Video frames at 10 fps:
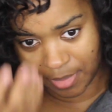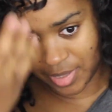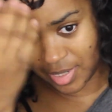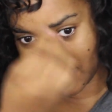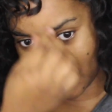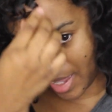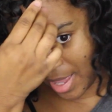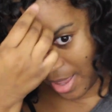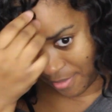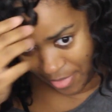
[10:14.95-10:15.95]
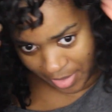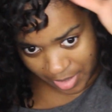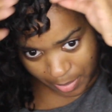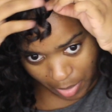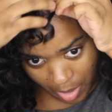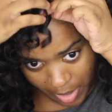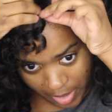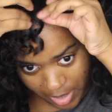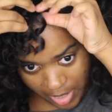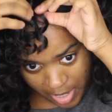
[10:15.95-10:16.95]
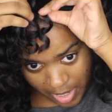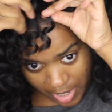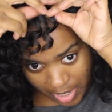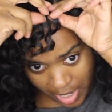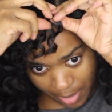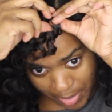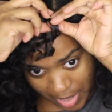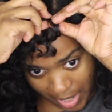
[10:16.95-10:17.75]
since I have this part coming